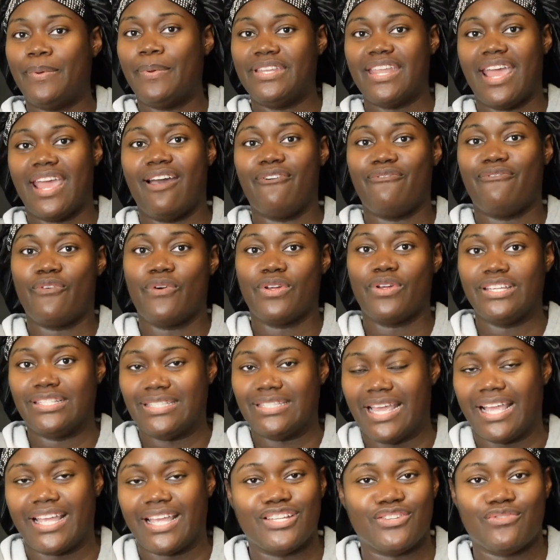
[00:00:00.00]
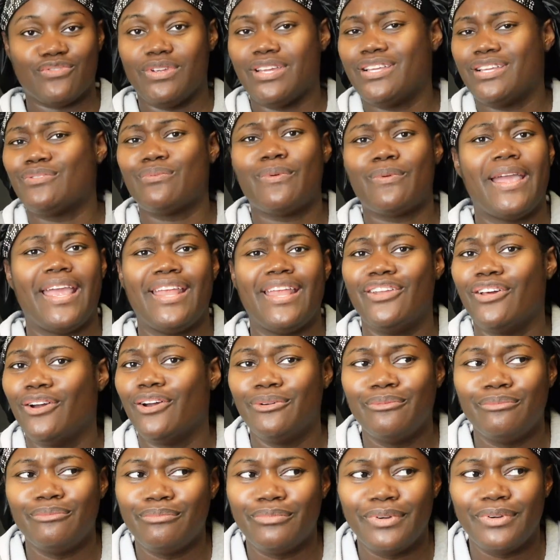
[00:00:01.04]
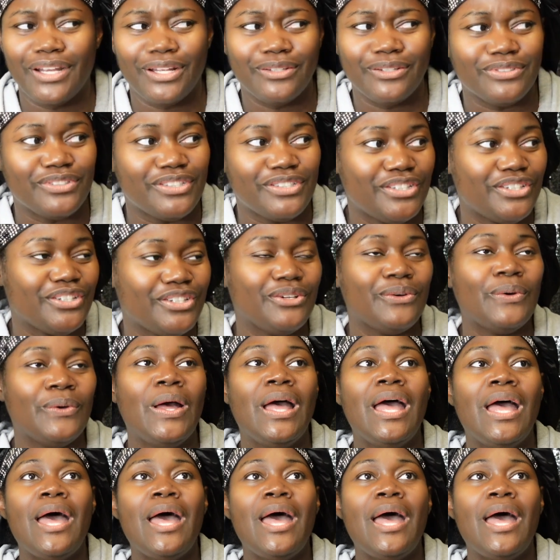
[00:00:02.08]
and down 42nd Street because we ain't know what else to do.